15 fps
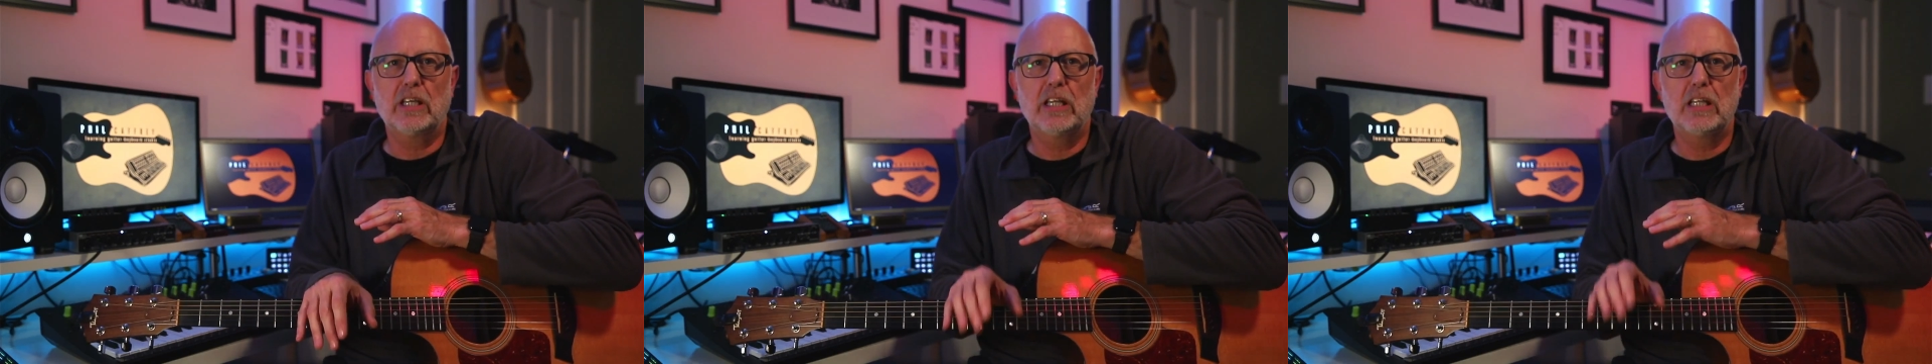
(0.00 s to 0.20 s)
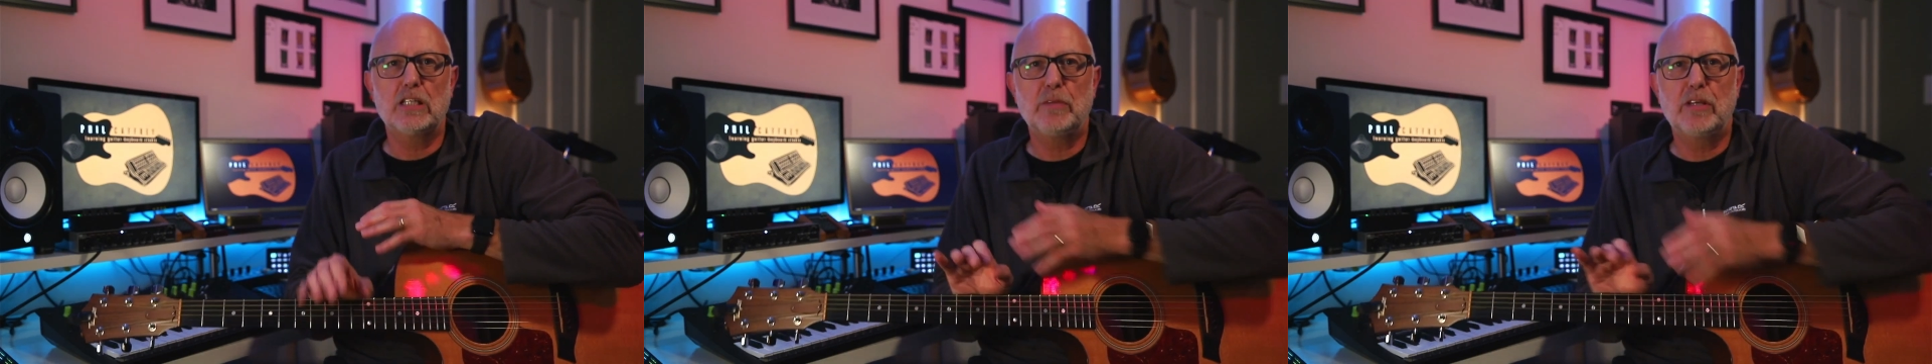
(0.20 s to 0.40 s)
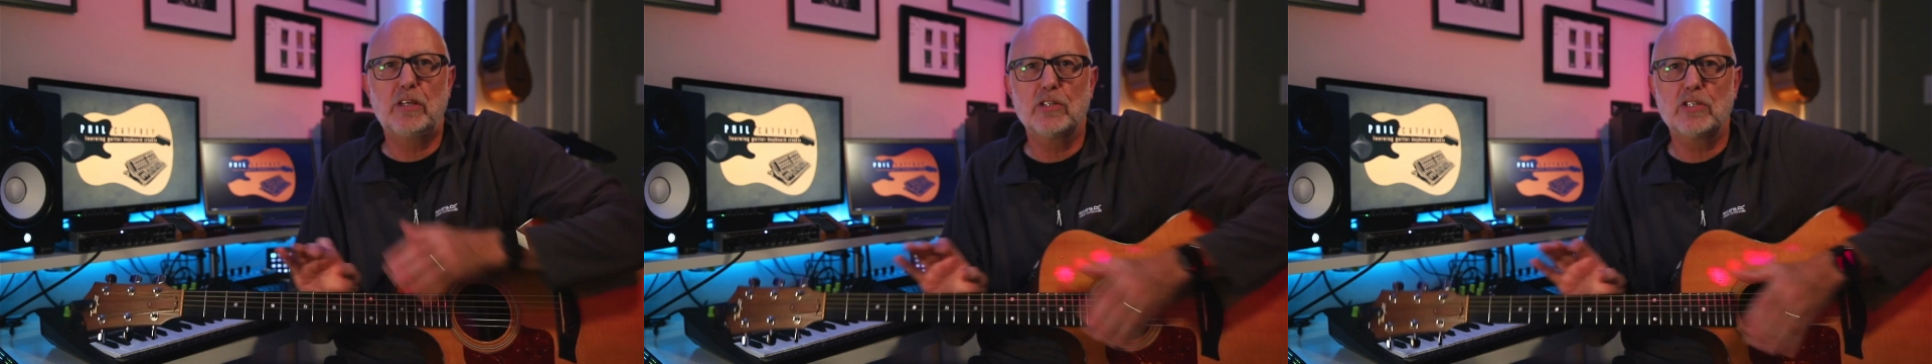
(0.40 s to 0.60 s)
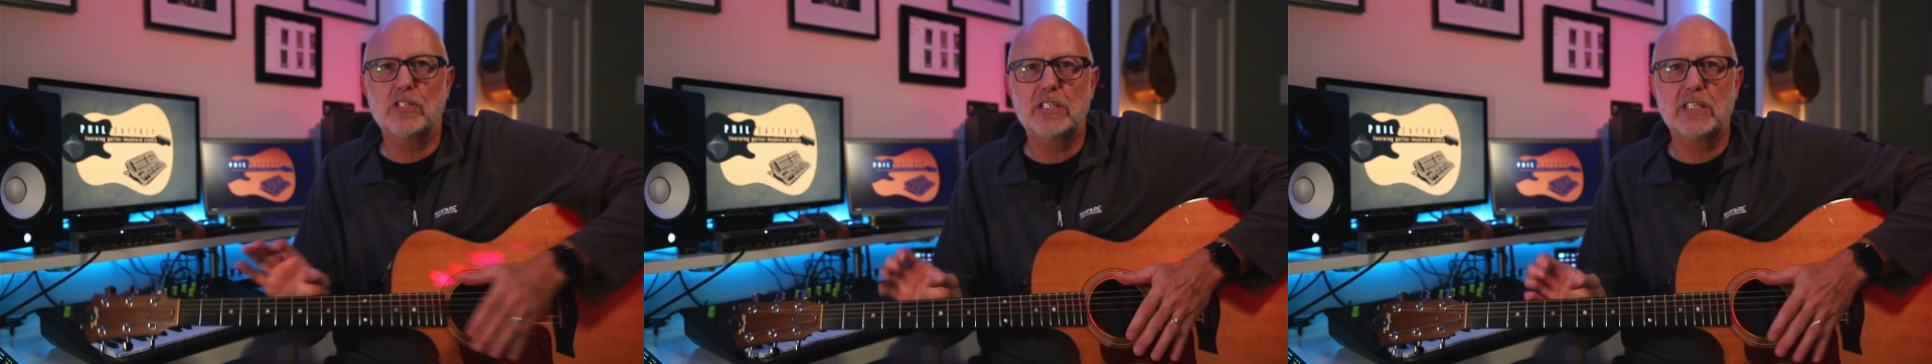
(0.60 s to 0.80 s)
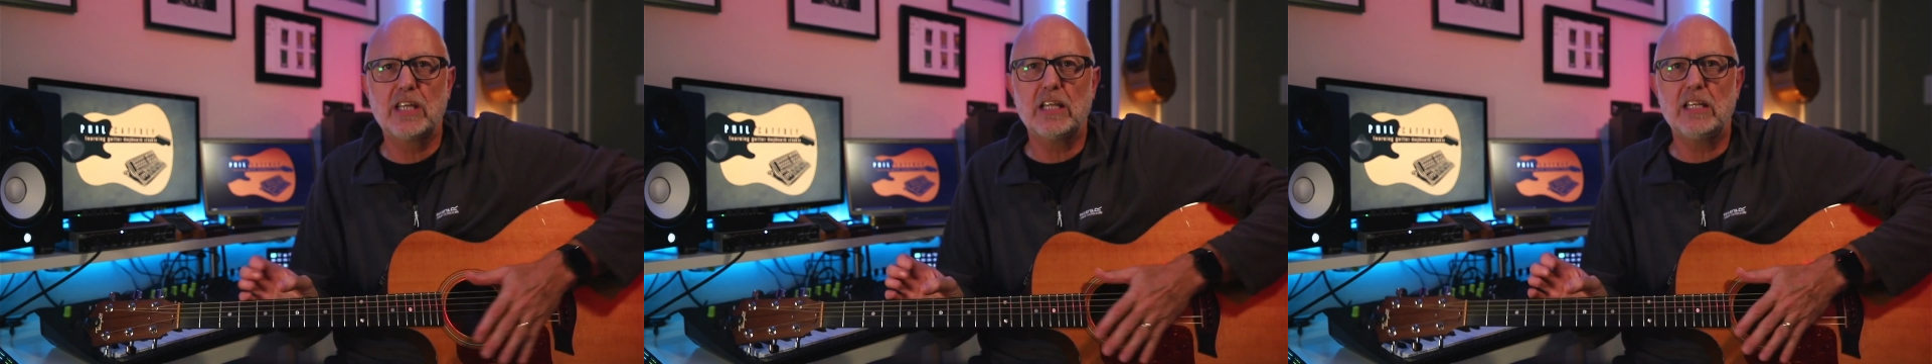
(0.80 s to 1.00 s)
and it's because the
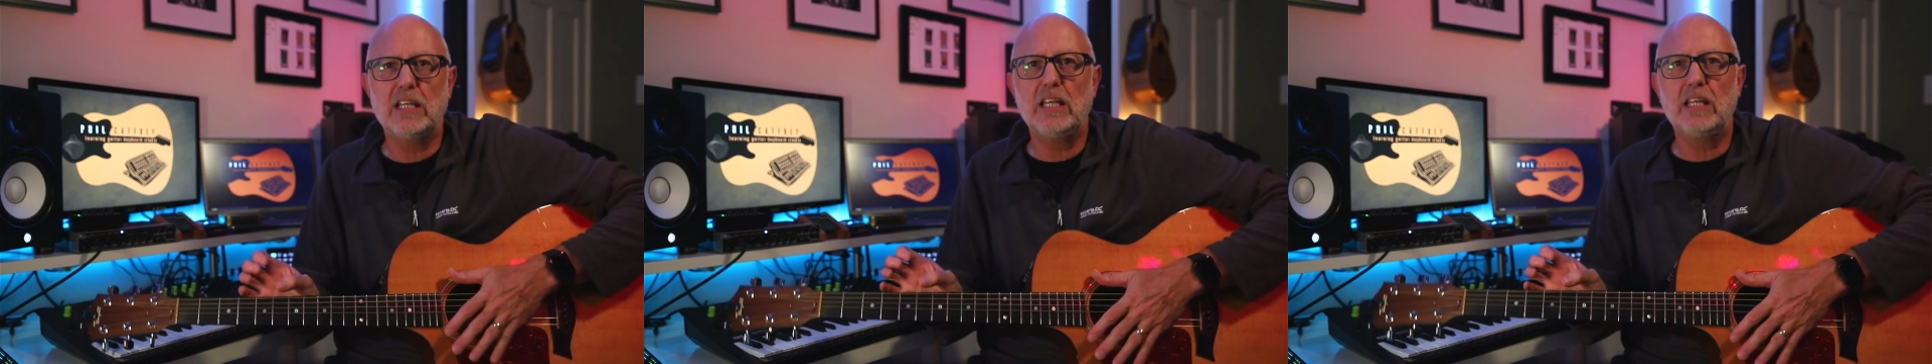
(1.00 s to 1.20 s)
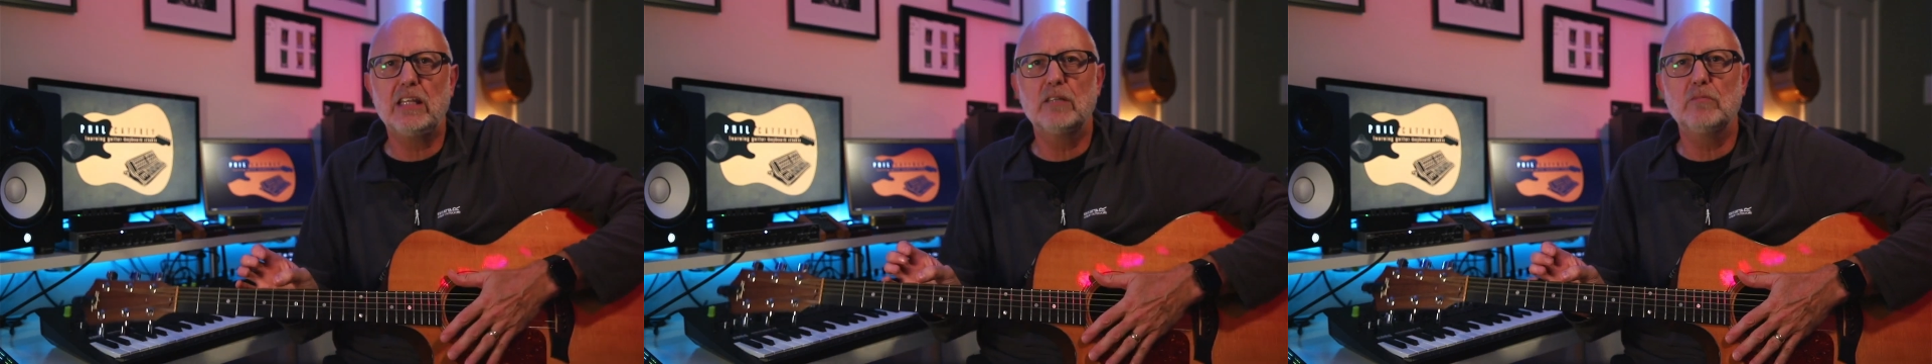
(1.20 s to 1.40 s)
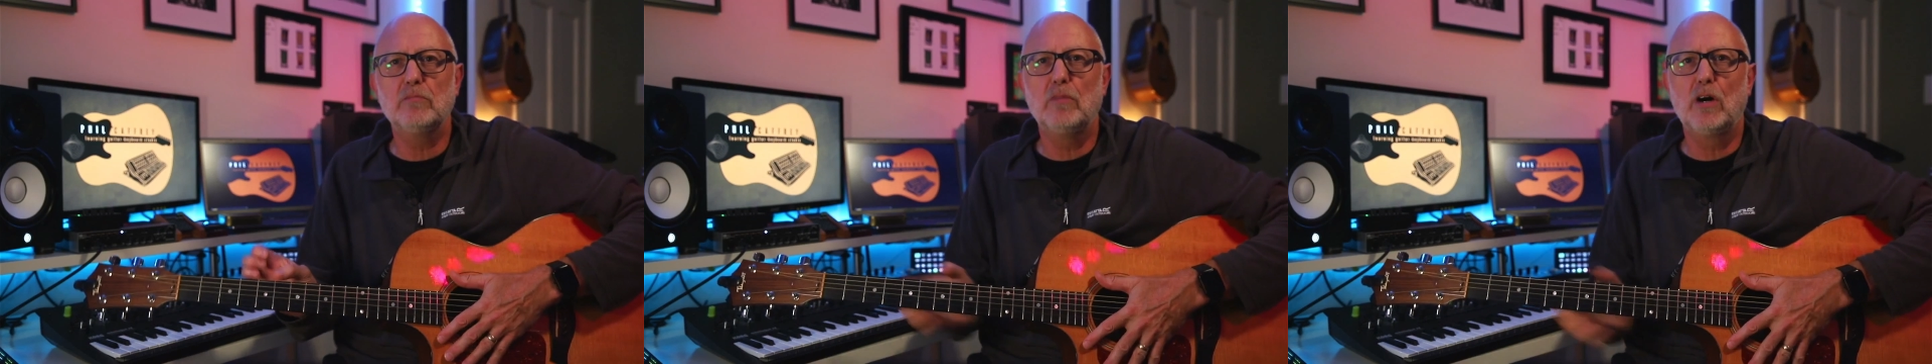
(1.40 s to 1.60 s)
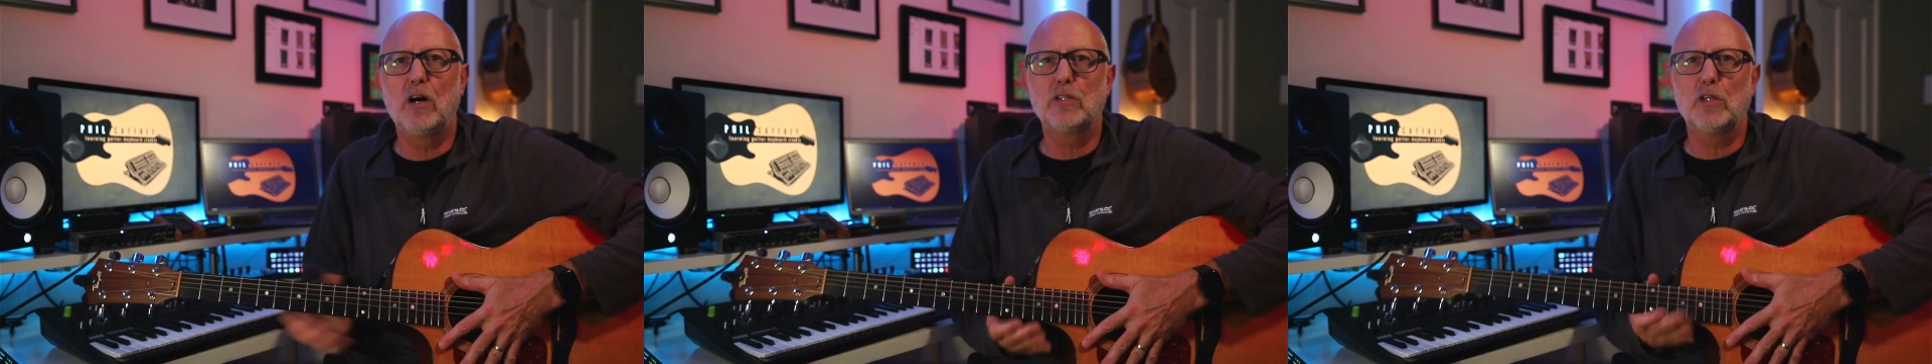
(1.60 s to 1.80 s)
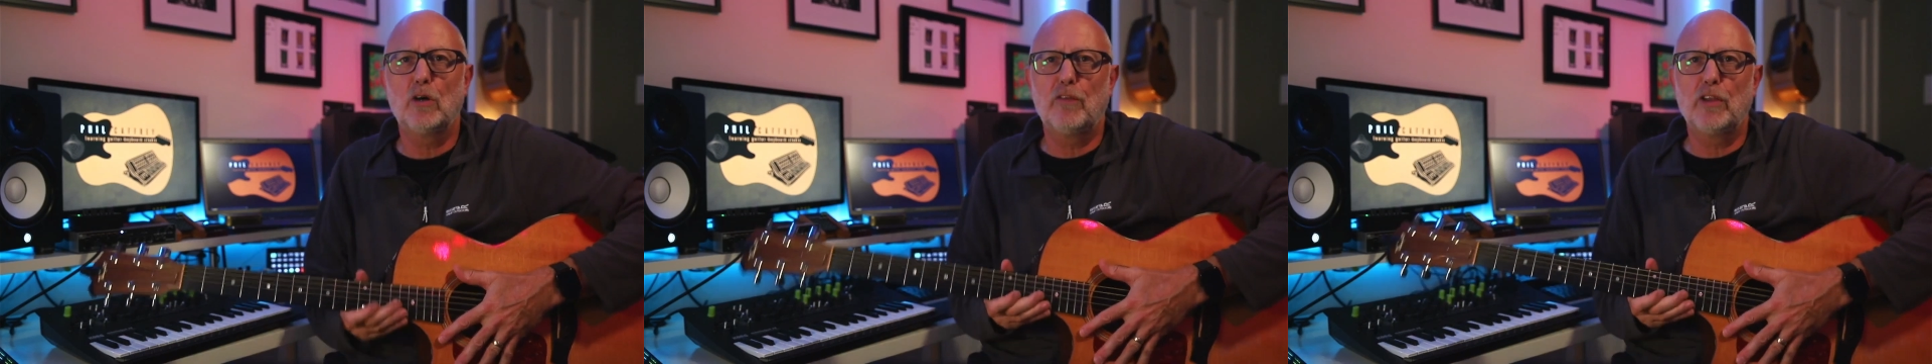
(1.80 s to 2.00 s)
technique that Mark
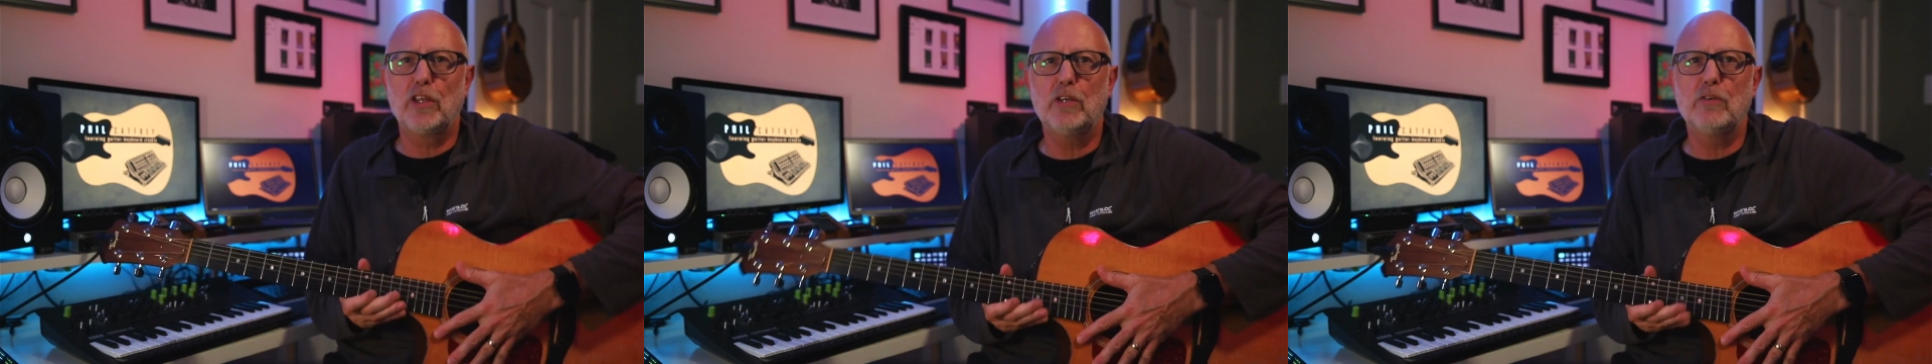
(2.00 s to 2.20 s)
Knopfler